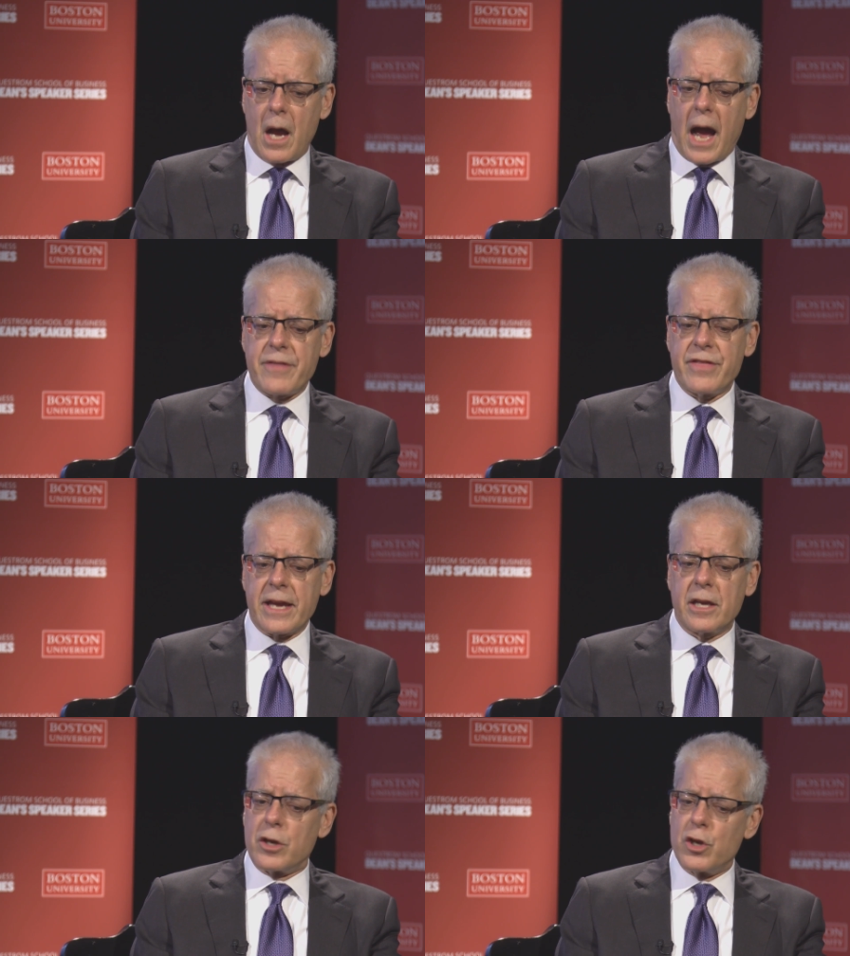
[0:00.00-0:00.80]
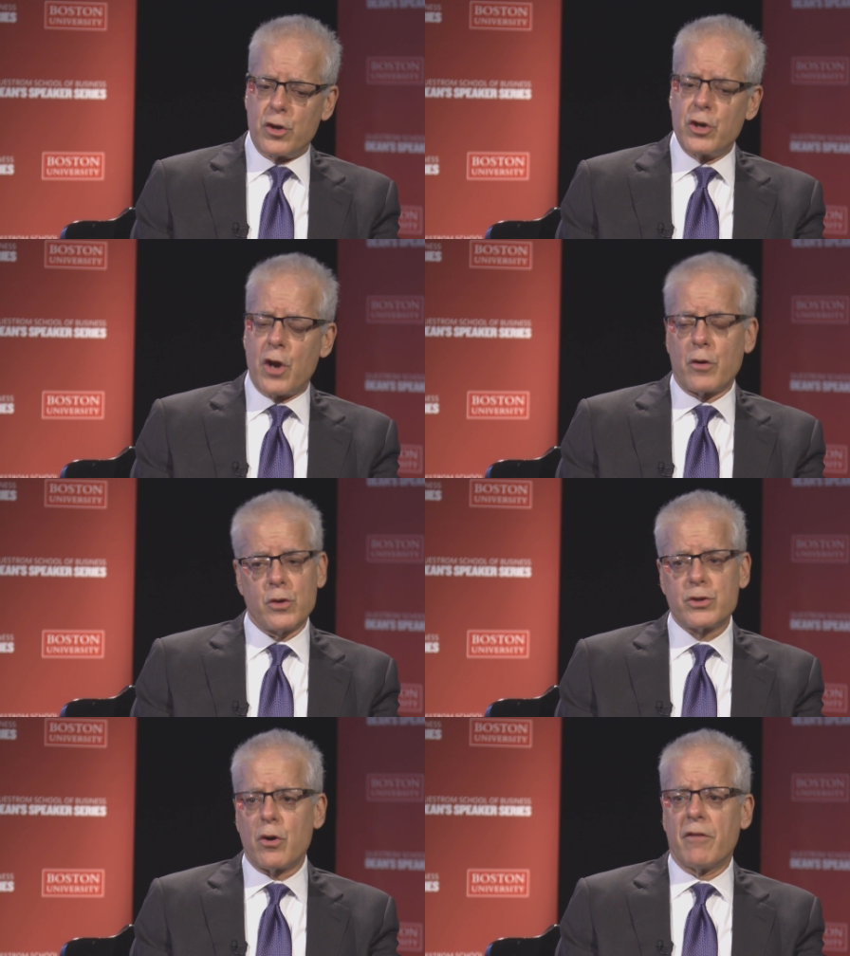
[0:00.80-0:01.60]
I think you, you, know
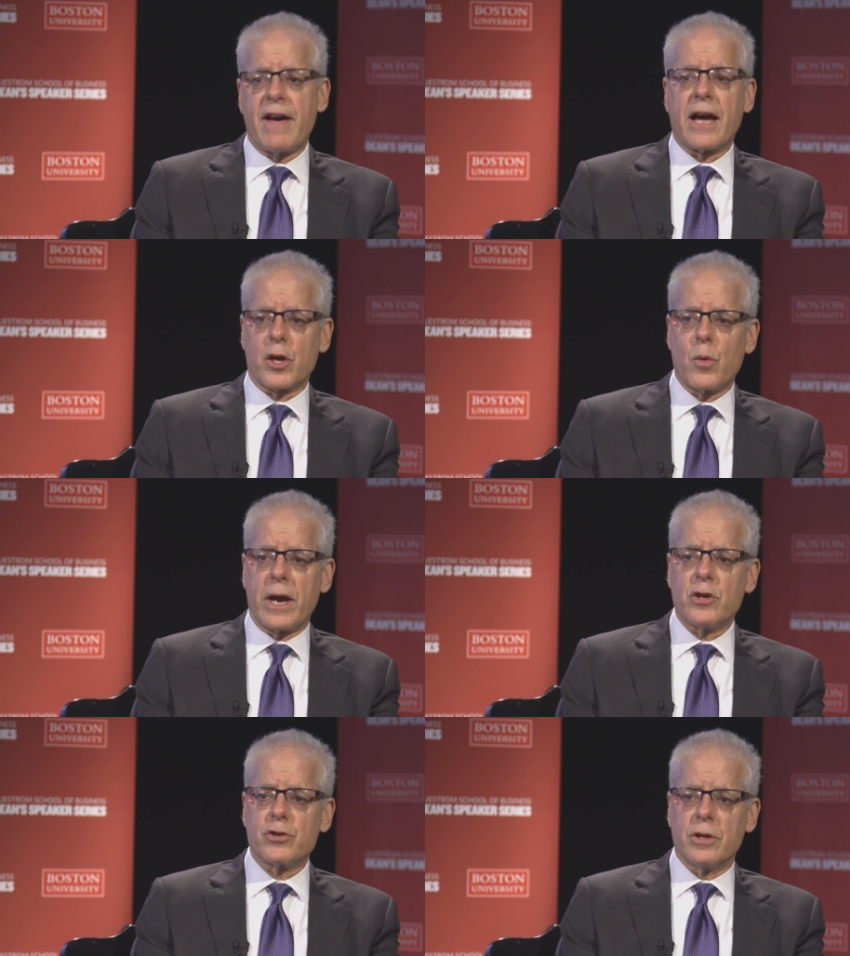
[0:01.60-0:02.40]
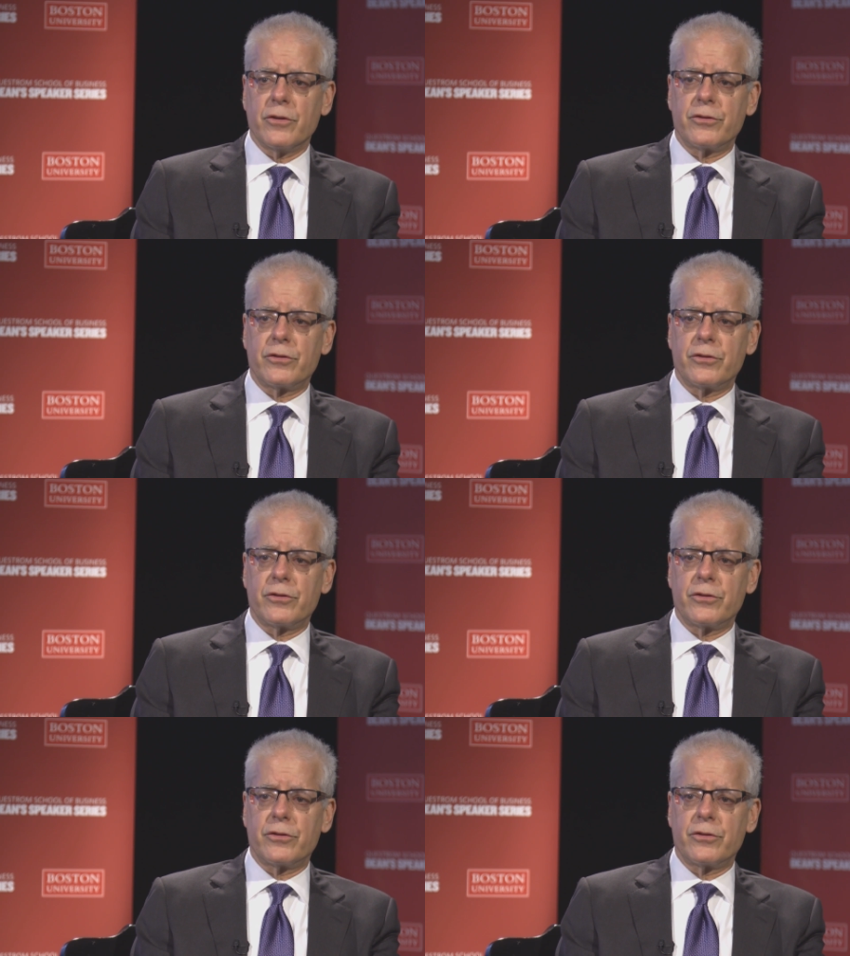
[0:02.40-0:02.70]
you saw valuations